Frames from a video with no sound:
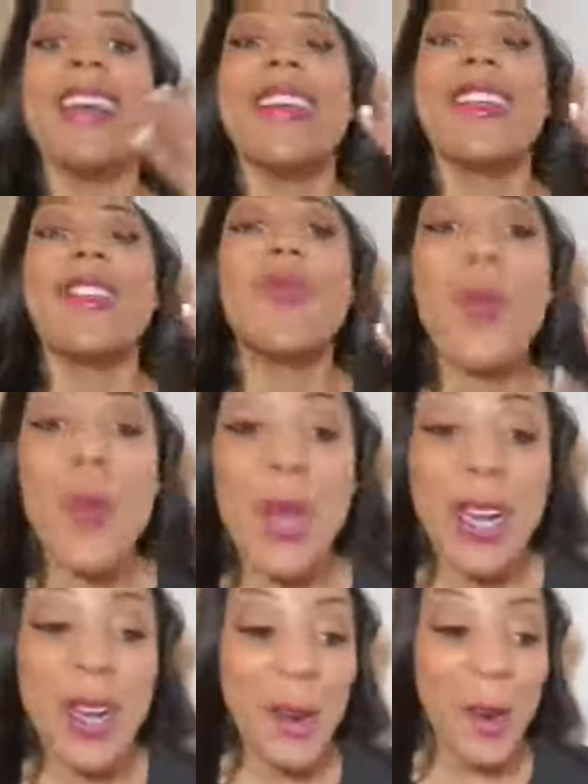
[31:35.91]
is
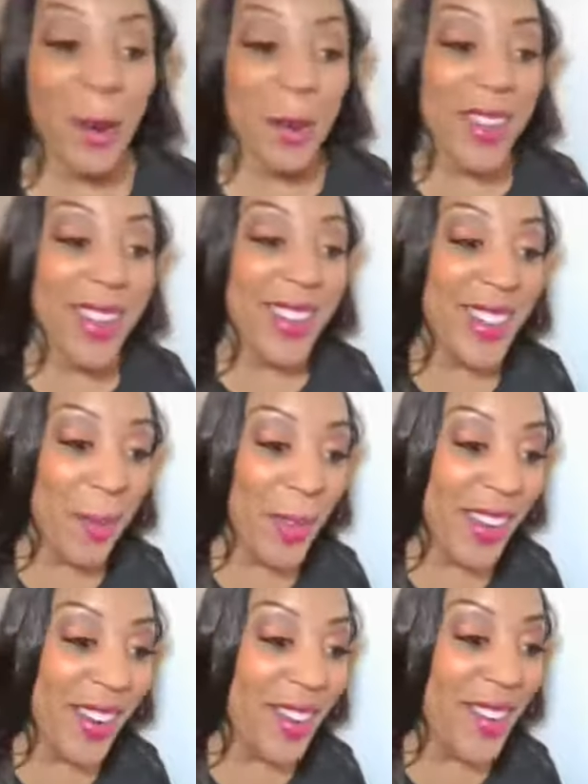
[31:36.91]
real. Let
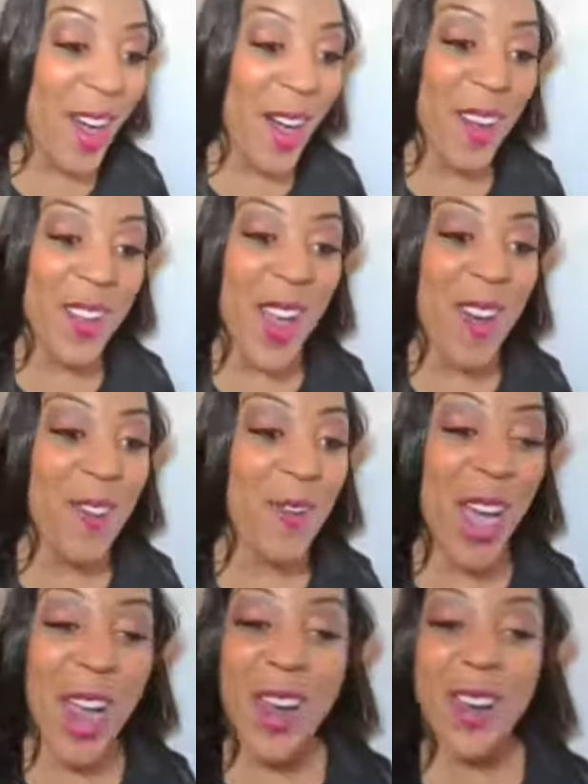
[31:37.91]
me hear y'all. Y'all
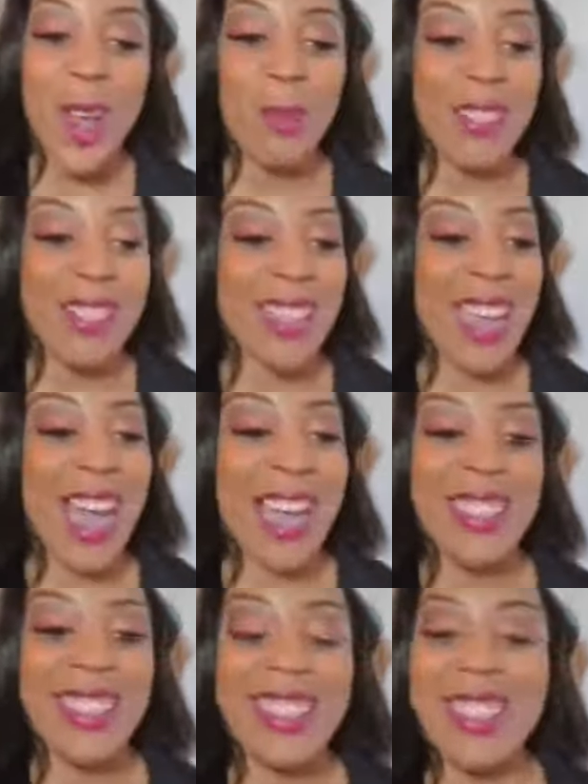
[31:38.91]
fired up today.
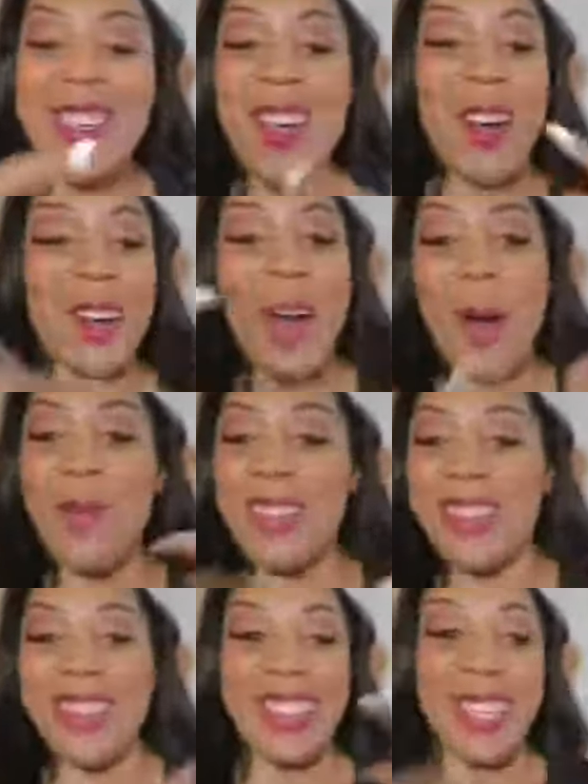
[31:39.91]
I just see y'all
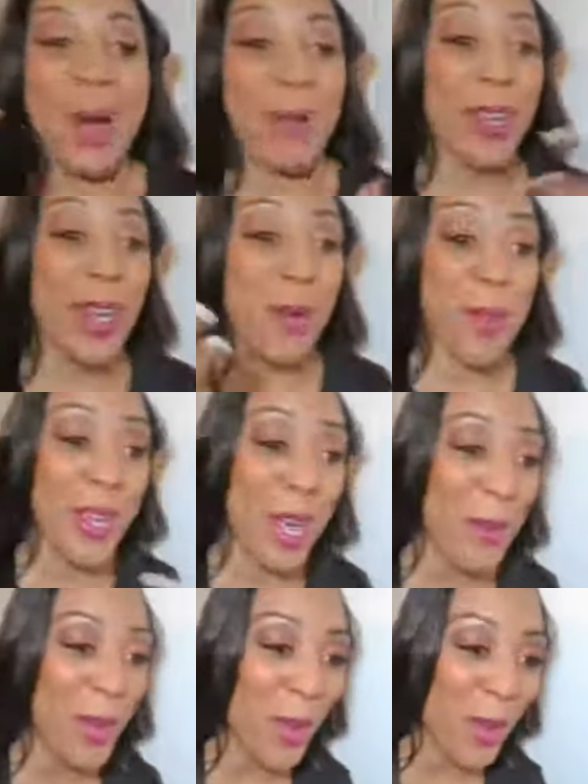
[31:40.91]
comments just coming, coming,
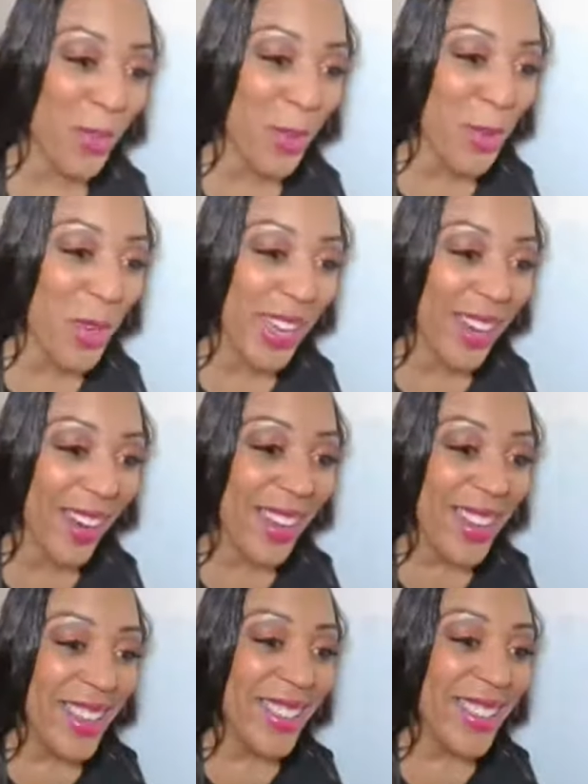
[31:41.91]
coming on through here.
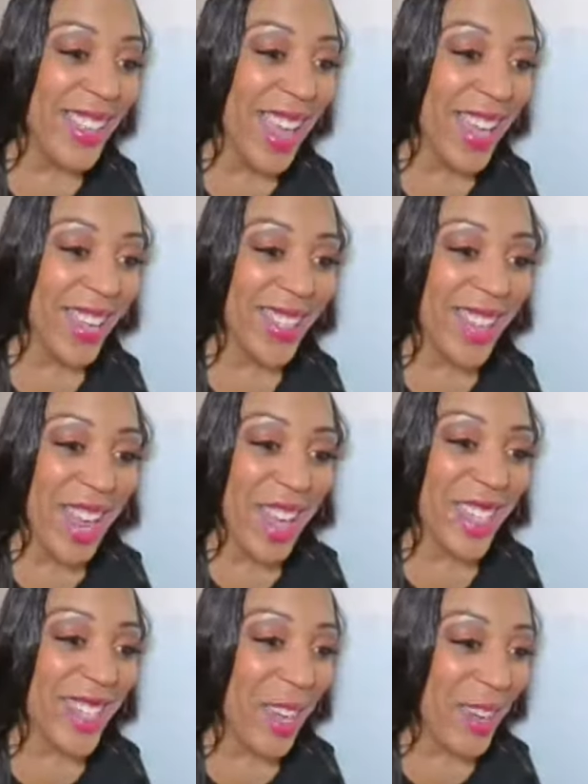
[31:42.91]
Yes,
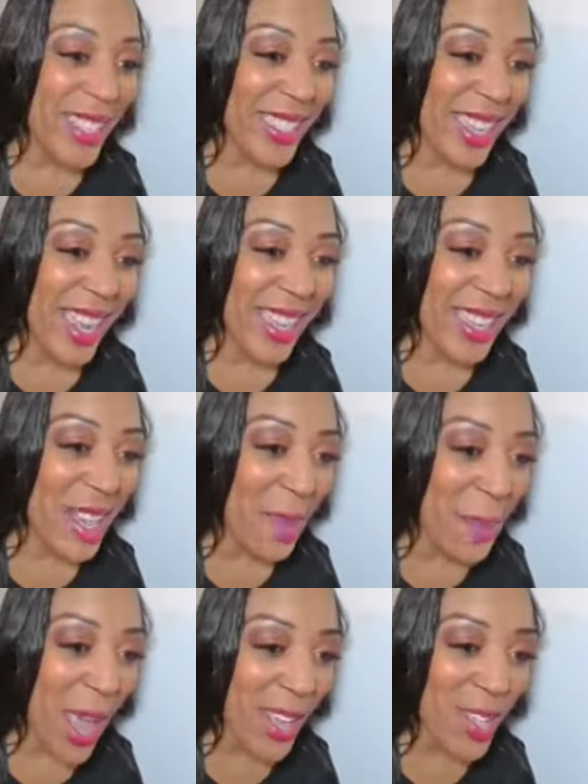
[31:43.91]
Sharon said,
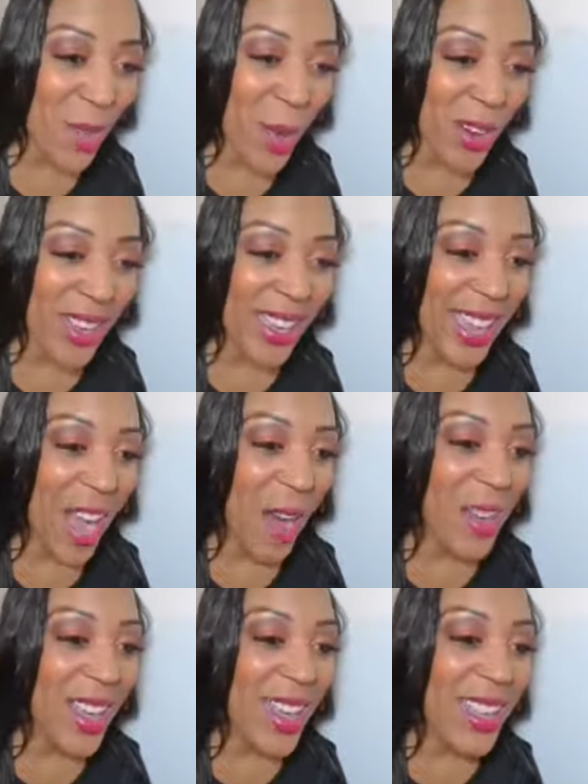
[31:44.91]
get back to working
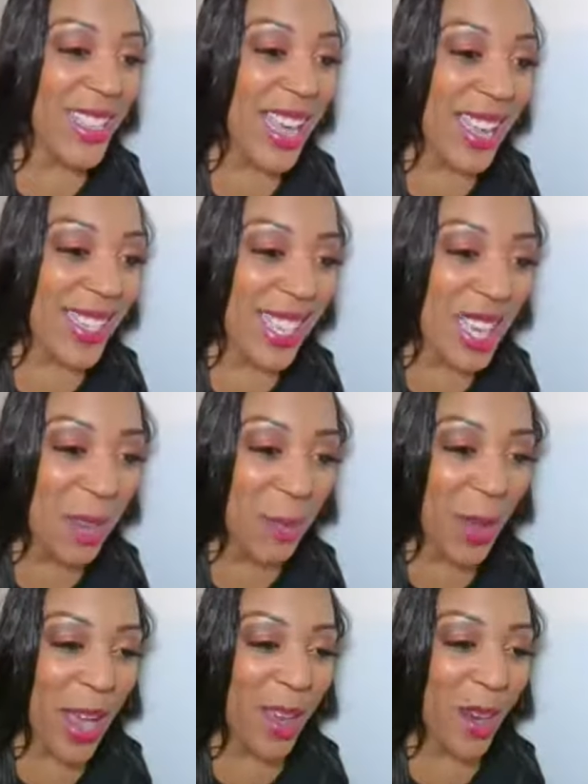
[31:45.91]
out. Yes,
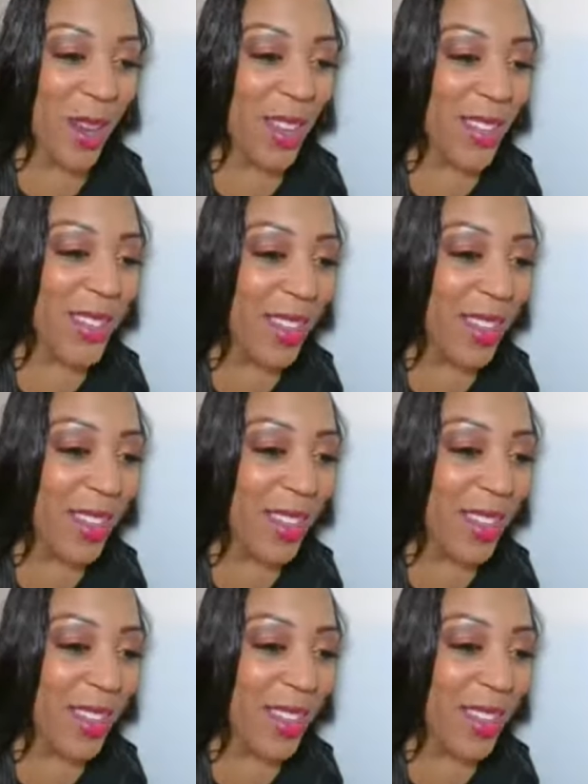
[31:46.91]
eat better.